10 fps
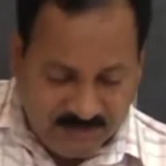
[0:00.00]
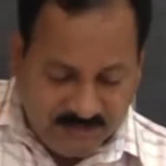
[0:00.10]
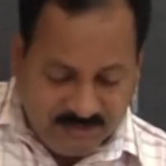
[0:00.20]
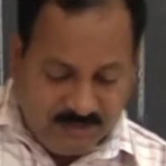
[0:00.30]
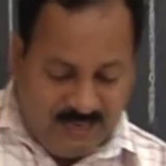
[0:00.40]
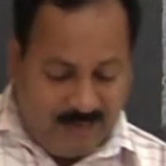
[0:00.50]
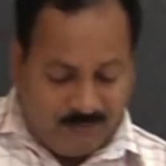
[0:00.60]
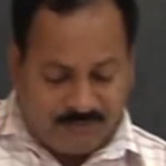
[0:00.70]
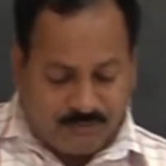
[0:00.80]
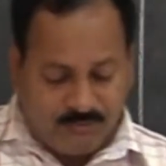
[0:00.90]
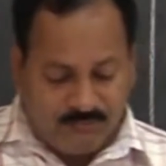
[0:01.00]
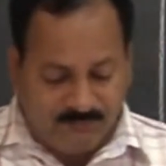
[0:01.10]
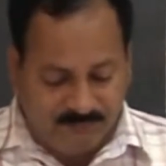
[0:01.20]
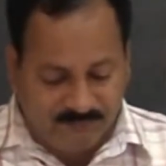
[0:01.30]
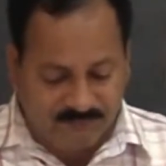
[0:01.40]
you have to
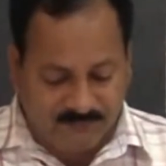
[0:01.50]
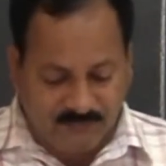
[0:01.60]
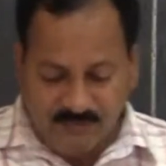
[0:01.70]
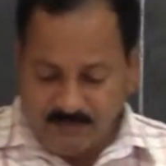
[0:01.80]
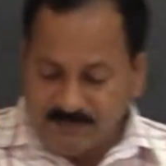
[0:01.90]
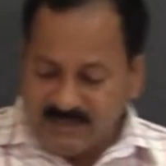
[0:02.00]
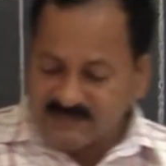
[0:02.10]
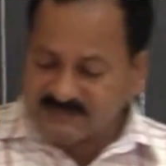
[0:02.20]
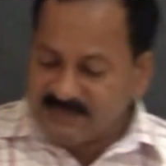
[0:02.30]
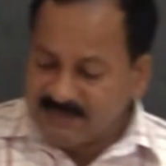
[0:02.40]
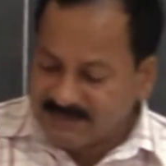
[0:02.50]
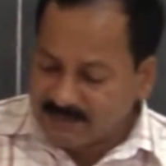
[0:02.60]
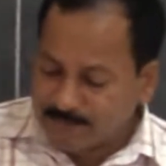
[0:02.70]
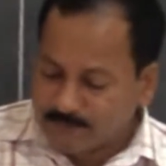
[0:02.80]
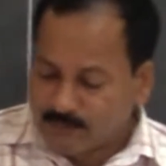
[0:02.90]
pass
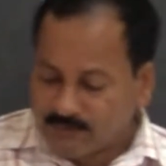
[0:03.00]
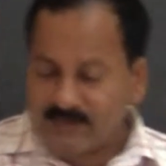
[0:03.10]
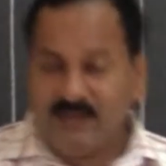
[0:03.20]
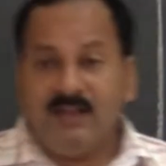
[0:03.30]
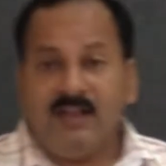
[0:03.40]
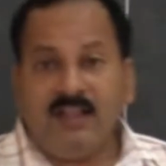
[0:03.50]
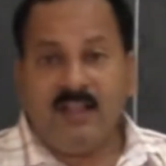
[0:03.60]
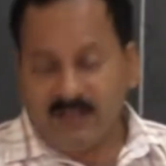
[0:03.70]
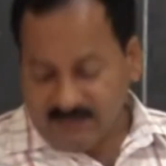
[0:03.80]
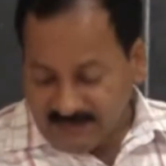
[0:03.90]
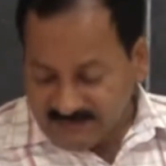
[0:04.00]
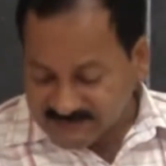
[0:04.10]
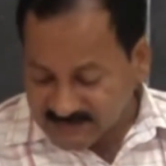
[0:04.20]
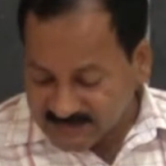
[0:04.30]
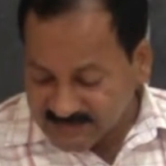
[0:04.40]
entry for, that
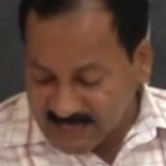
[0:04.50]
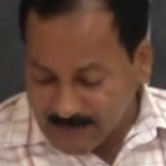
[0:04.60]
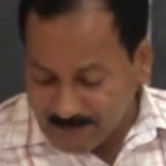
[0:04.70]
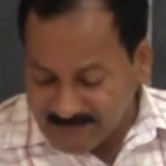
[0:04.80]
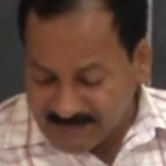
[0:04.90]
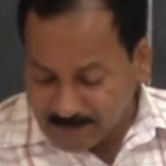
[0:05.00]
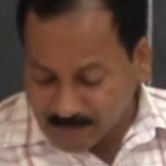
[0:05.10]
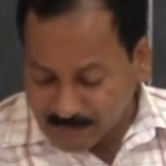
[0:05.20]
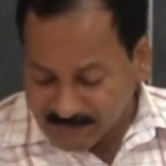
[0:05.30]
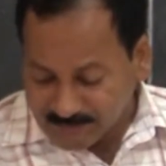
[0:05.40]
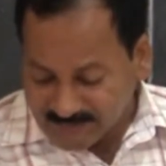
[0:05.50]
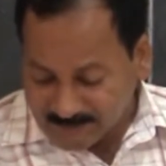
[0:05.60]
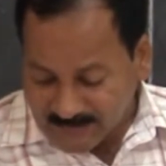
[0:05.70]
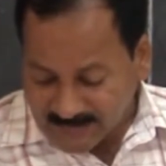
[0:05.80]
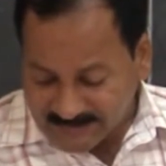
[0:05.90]
is a capital brought in by the
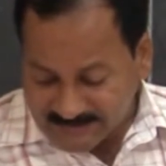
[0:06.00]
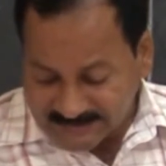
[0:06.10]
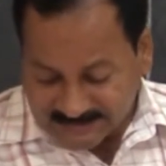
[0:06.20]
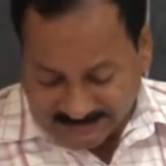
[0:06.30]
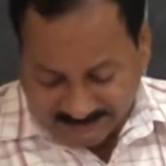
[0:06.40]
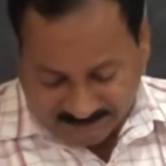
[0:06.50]
partner,